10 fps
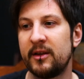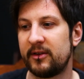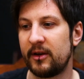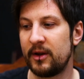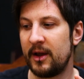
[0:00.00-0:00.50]

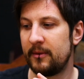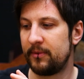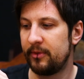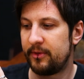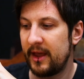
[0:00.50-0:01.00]
So
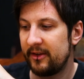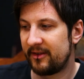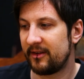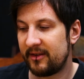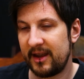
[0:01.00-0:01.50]

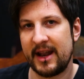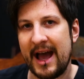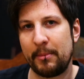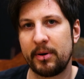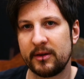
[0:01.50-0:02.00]
this scene
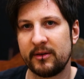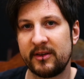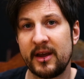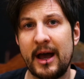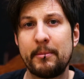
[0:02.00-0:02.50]
happens,